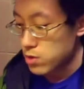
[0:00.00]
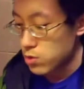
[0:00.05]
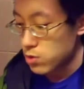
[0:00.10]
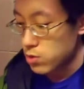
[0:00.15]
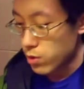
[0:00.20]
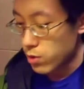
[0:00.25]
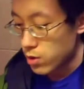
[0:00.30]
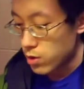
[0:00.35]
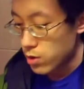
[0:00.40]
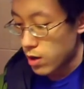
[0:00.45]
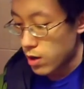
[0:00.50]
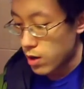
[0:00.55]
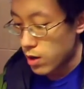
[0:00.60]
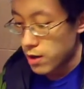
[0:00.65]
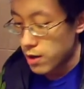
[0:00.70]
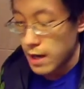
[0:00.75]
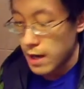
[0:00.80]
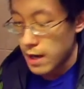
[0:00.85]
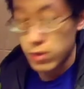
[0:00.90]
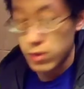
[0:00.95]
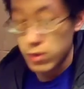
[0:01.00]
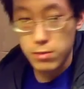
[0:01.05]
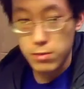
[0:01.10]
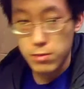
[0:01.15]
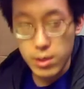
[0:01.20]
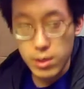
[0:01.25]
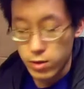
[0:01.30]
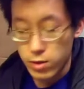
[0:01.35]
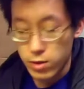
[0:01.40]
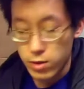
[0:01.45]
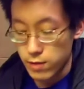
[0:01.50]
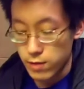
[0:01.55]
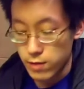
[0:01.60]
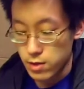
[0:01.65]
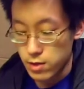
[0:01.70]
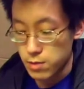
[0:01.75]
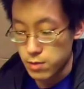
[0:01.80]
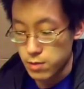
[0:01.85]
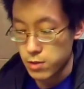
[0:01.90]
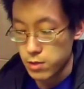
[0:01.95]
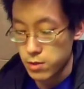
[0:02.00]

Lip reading: tutorial on how to make one of these